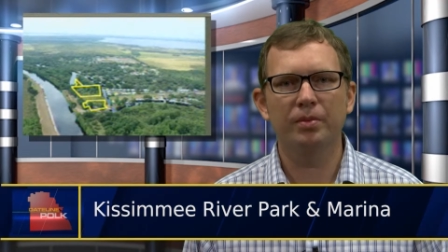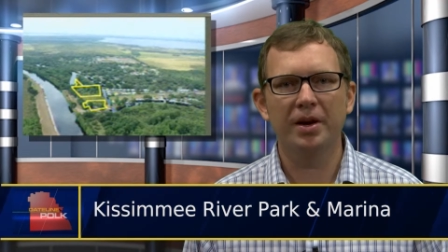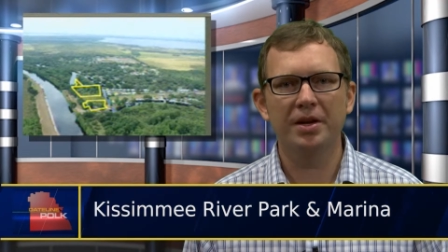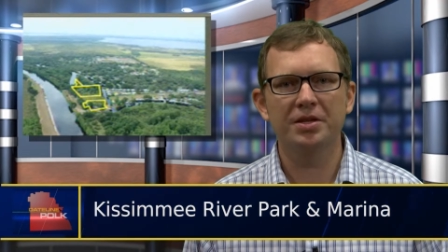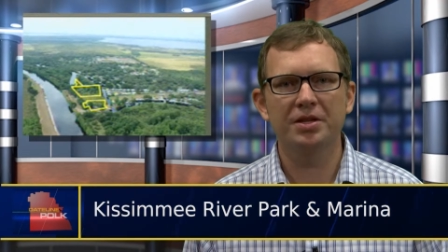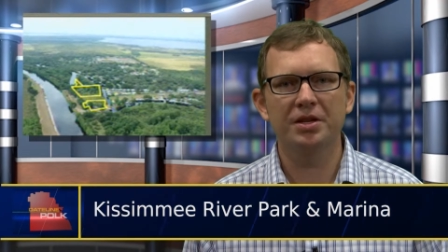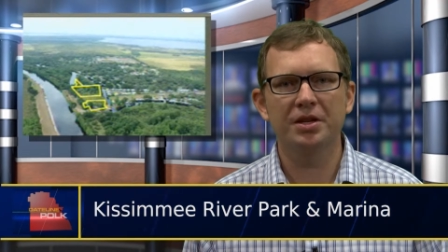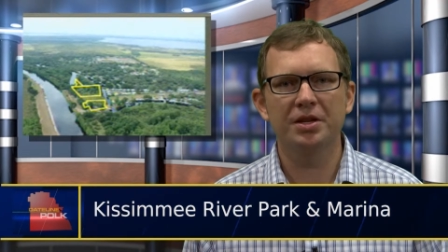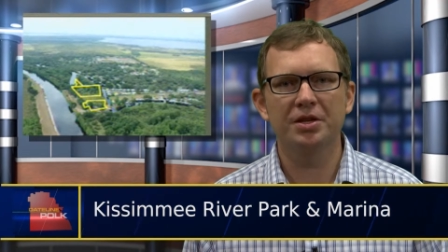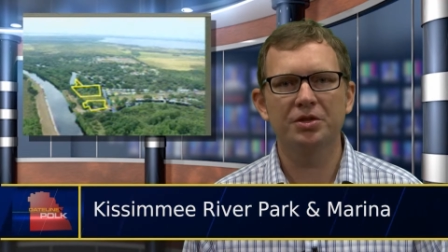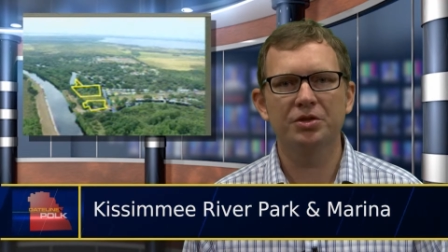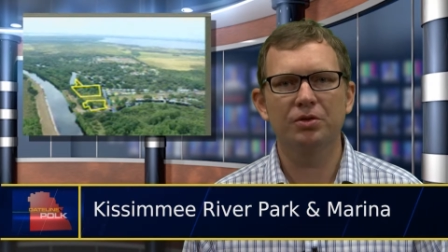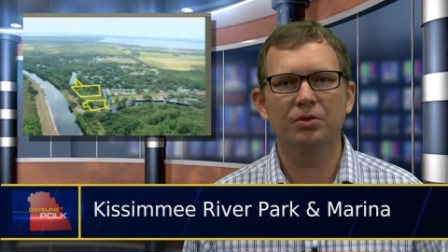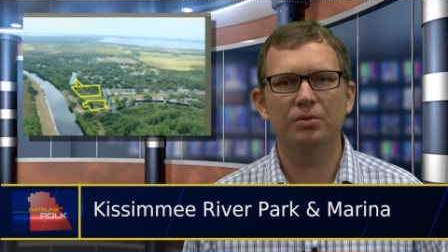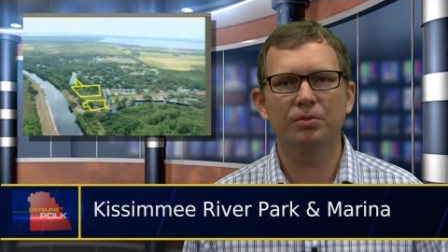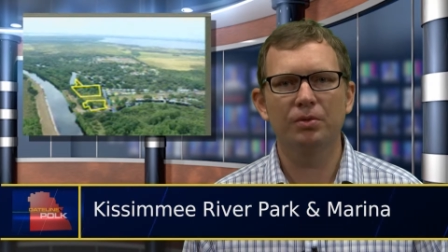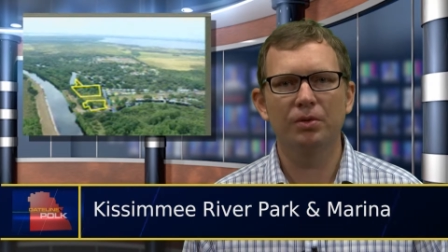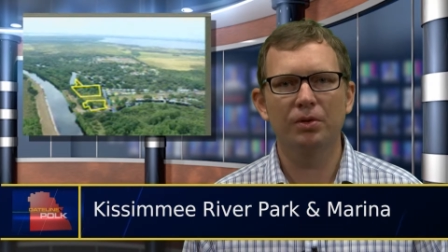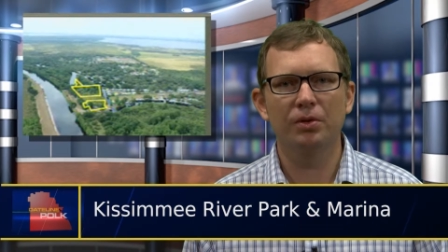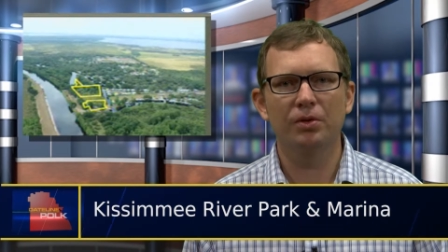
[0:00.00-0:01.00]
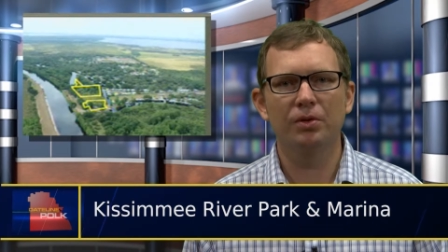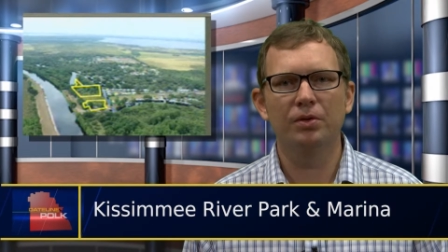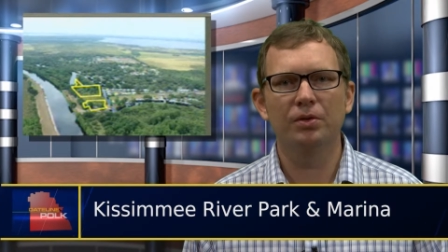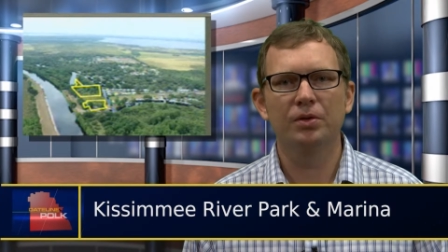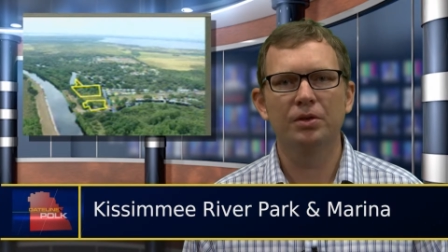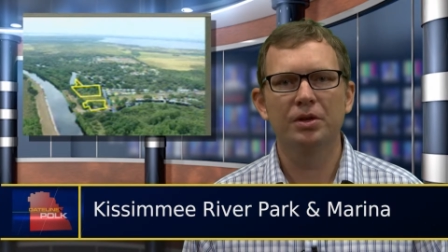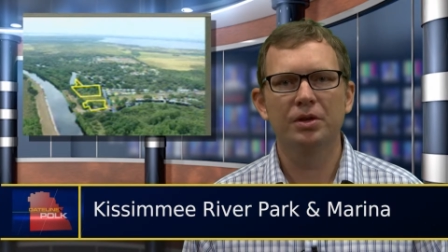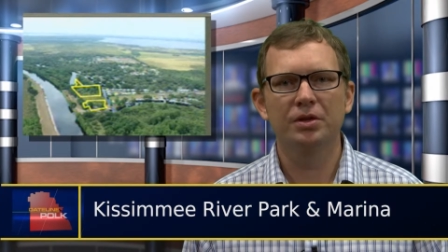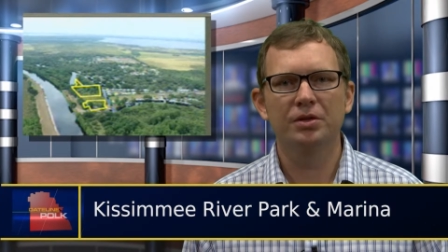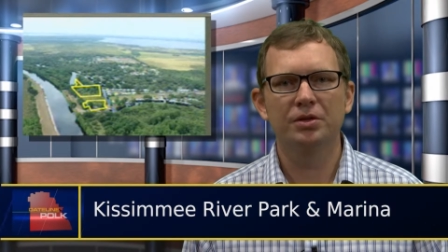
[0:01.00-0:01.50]
residential,
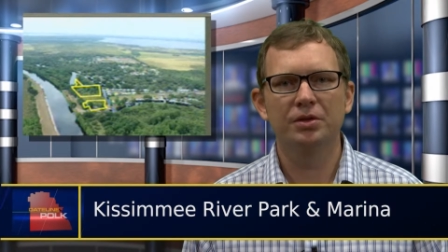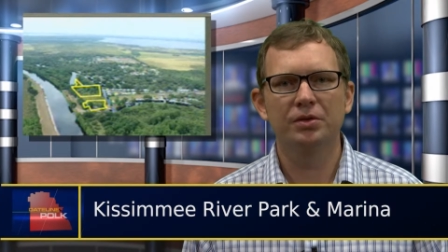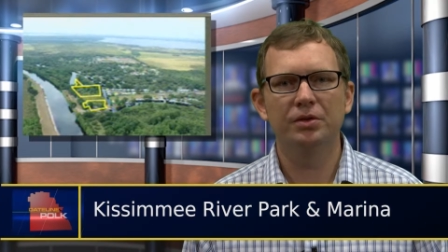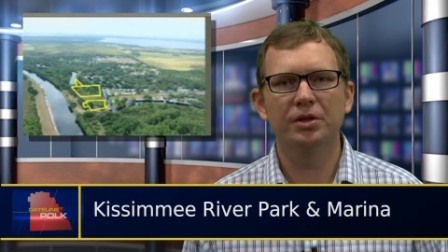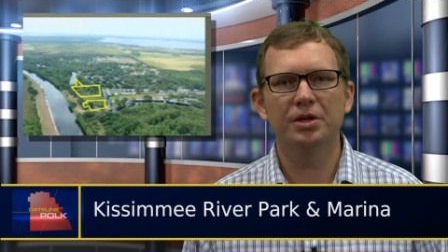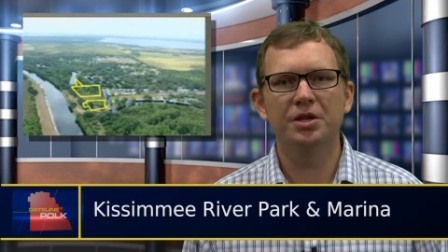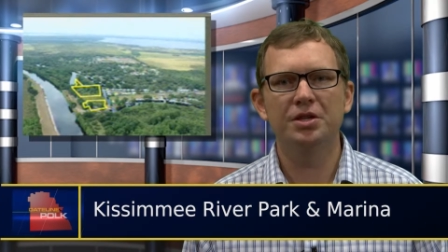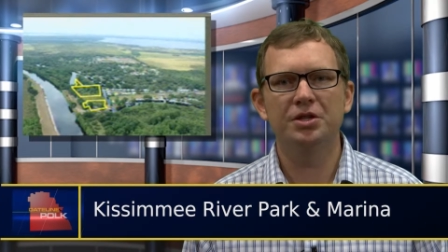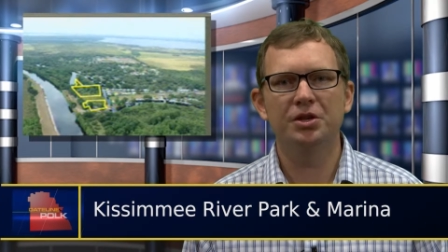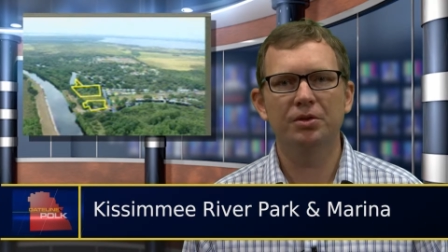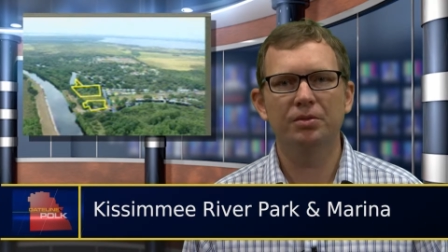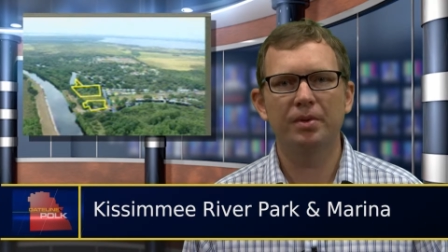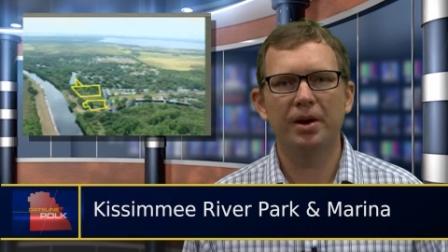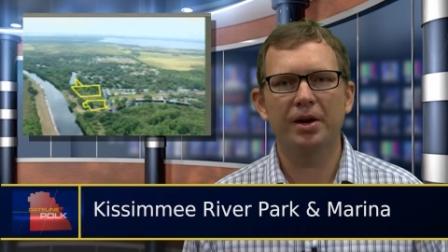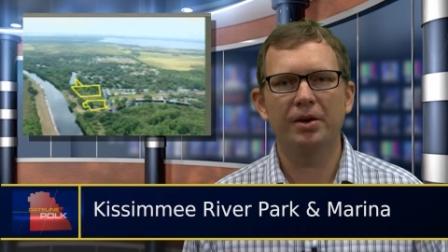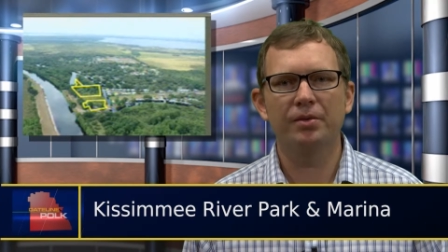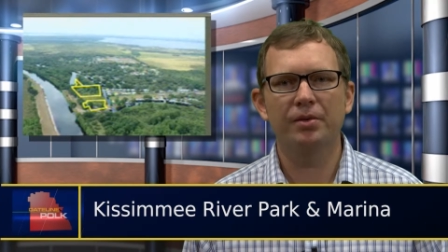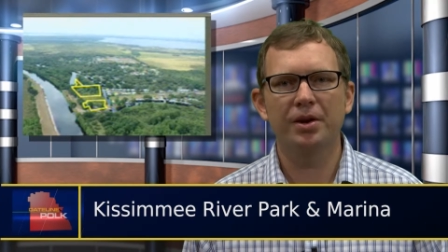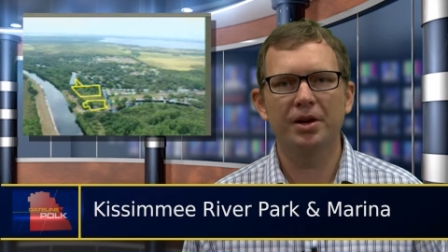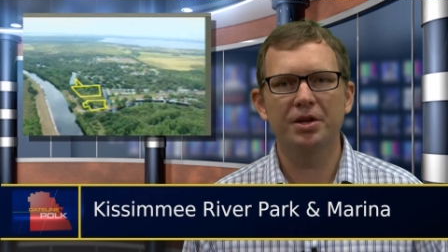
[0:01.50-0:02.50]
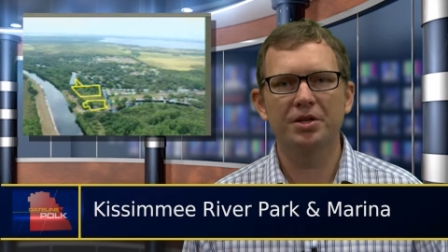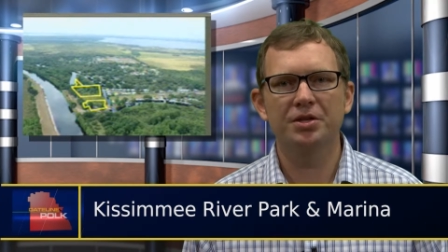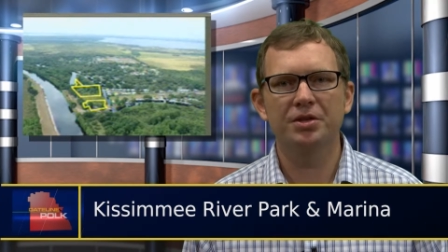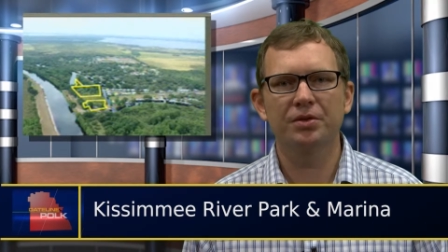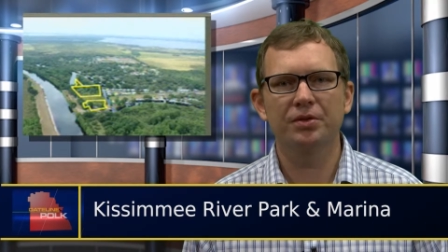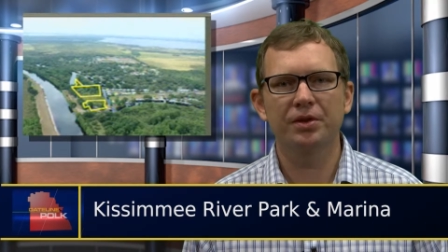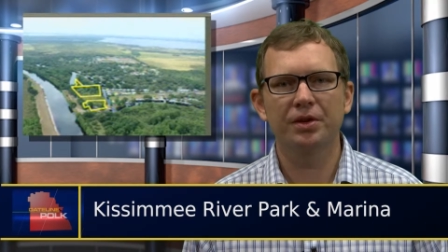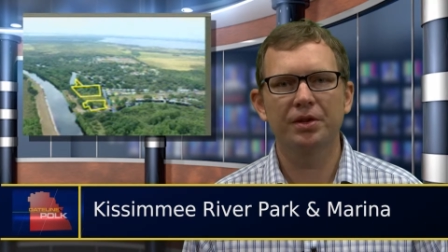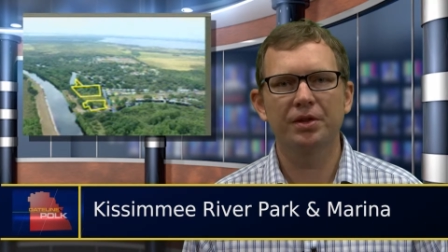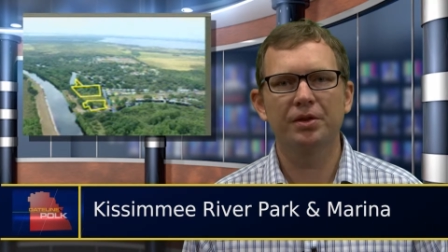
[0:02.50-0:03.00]
rural to leisure
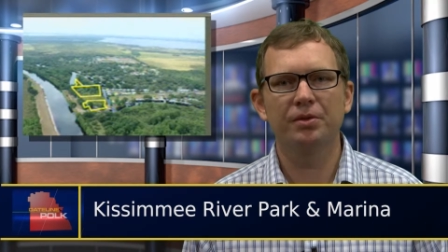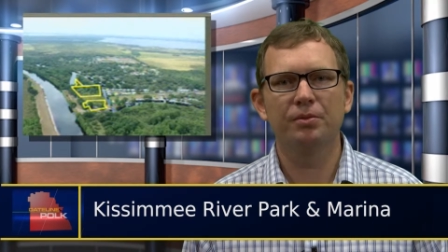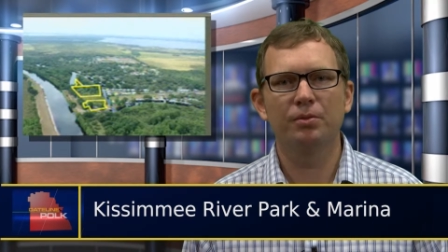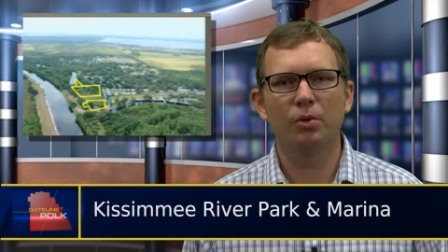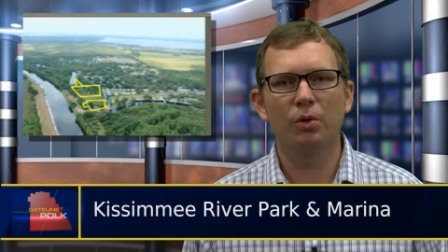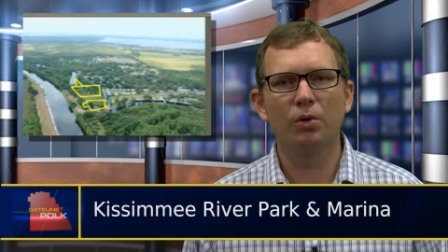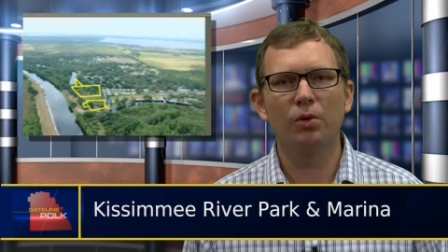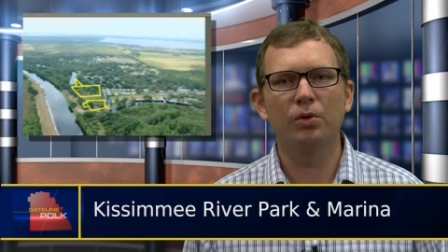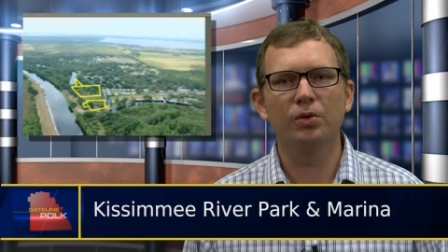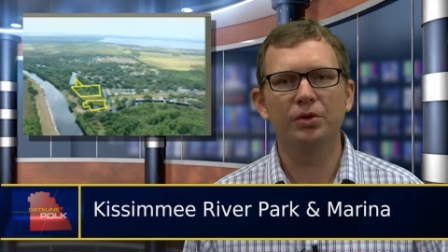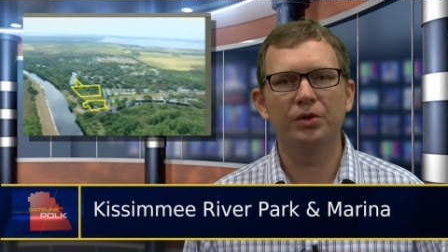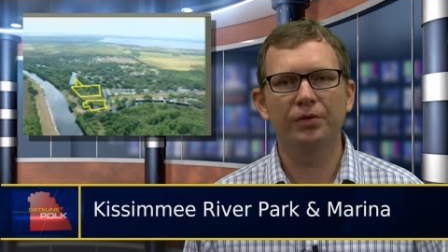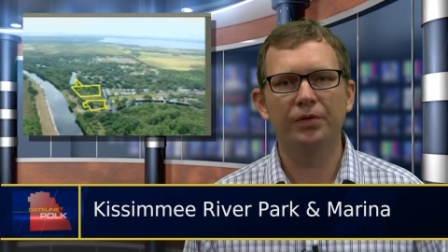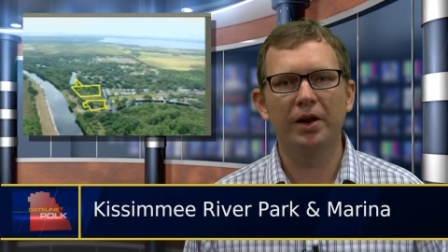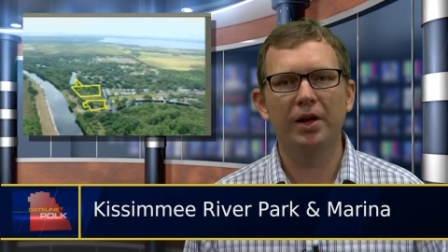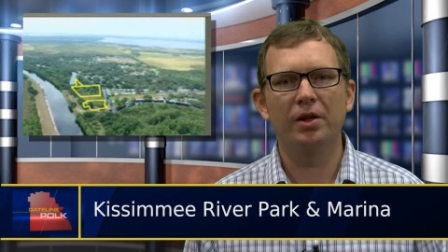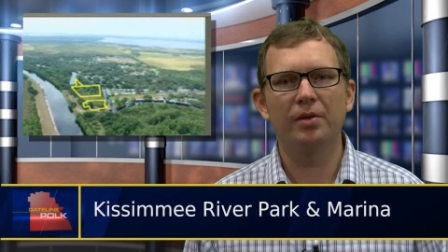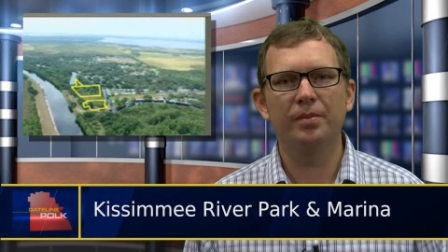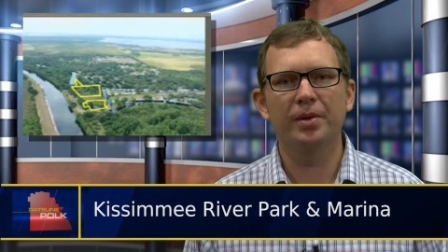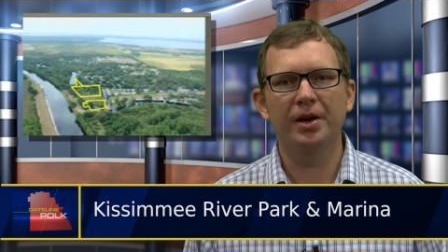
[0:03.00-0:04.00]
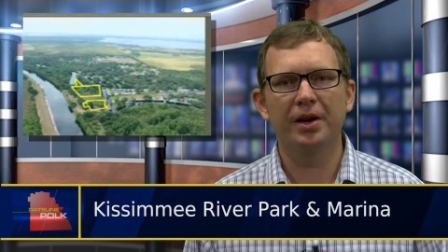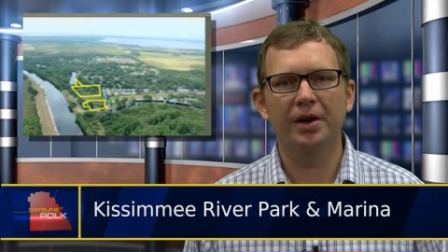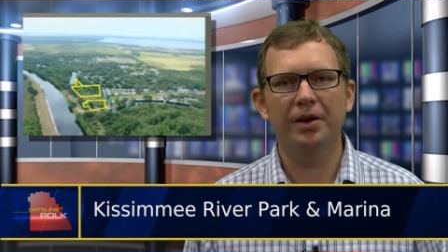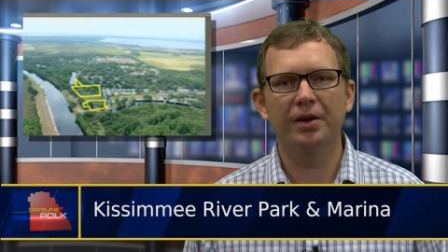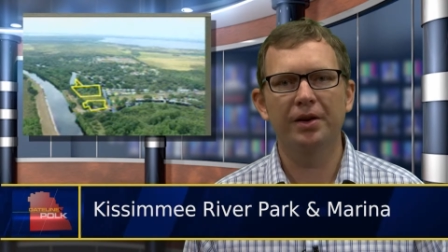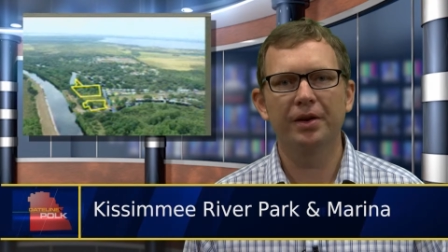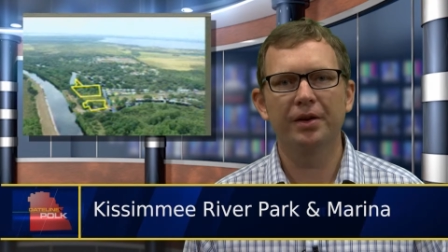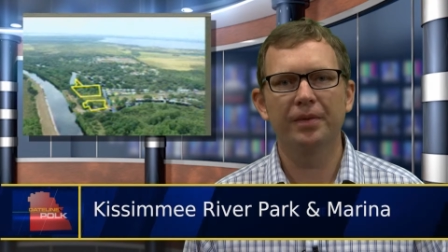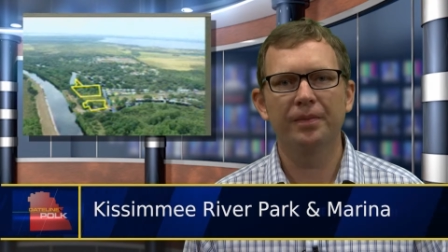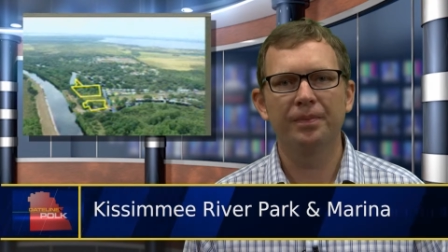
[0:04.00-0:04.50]
recreational in the rural development
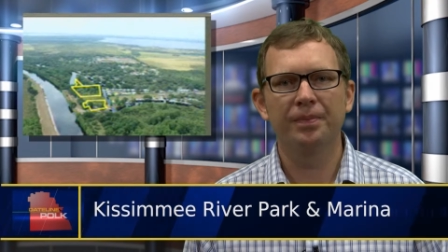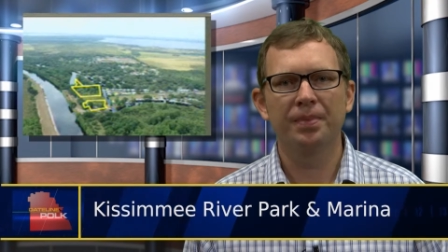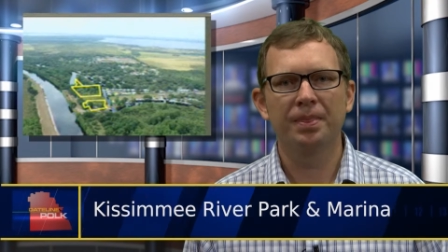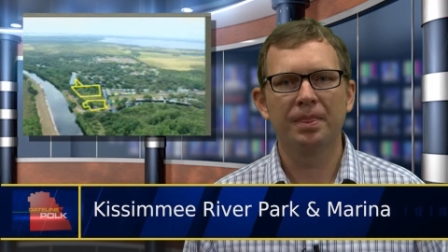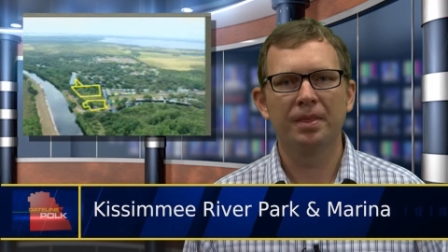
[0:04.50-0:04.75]
area.